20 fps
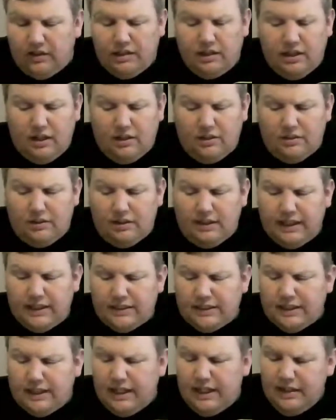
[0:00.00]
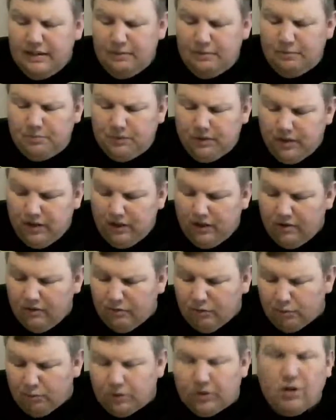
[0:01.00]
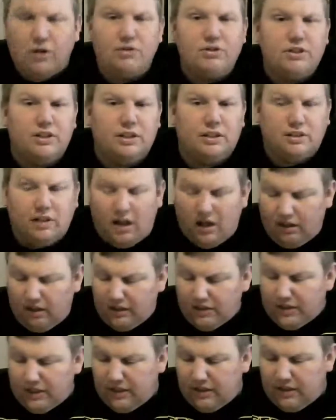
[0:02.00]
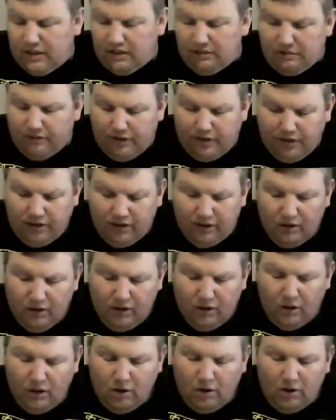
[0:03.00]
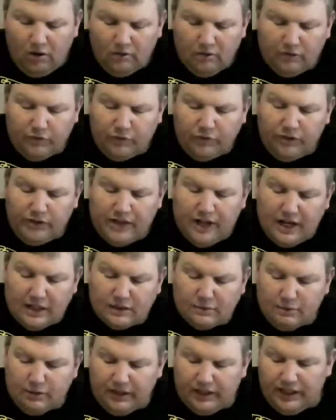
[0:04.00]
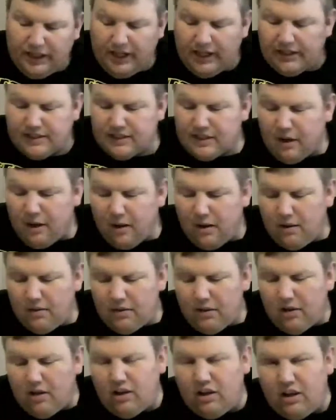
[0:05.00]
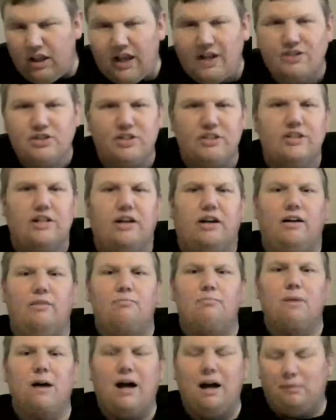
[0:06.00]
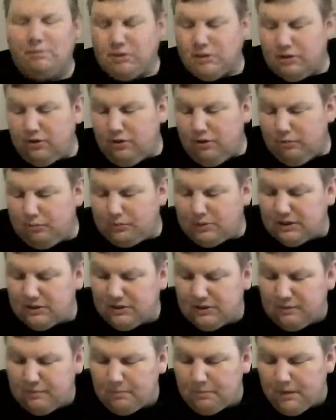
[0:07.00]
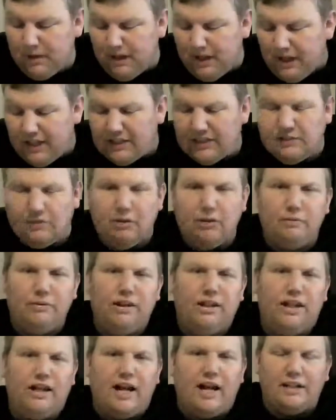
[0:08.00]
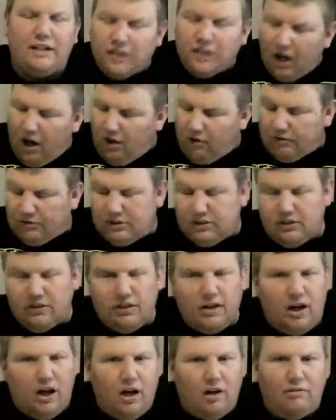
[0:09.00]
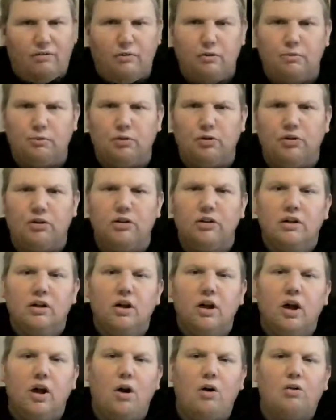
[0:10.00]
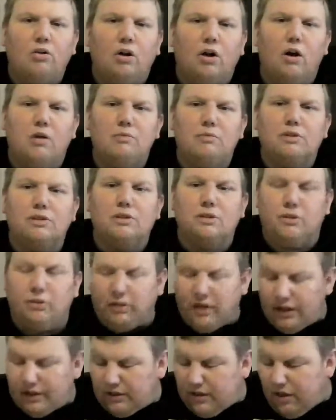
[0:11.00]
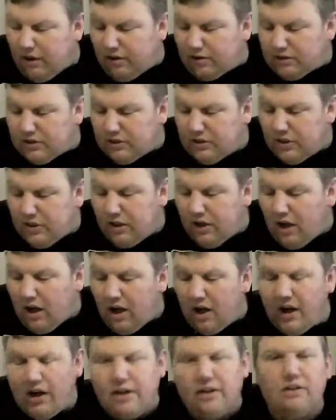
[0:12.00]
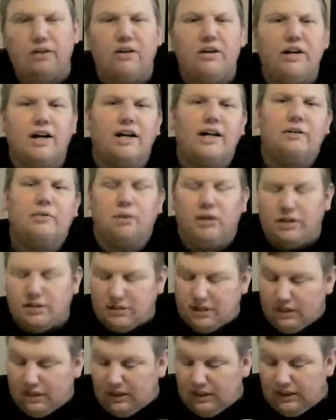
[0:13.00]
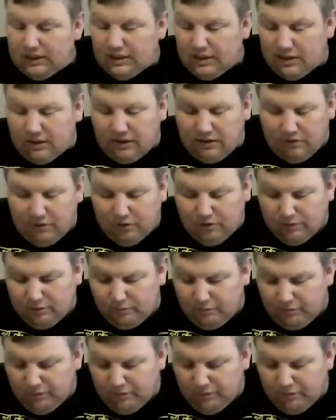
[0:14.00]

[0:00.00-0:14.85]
uh, the D C, former coach in college and N F L. Over for the Dallas Renegades, the legendary Bob Stoops is going to be the head coach, uh, former Oklahoma Sooner head coach, one hundred ninety wins on the collegiate level.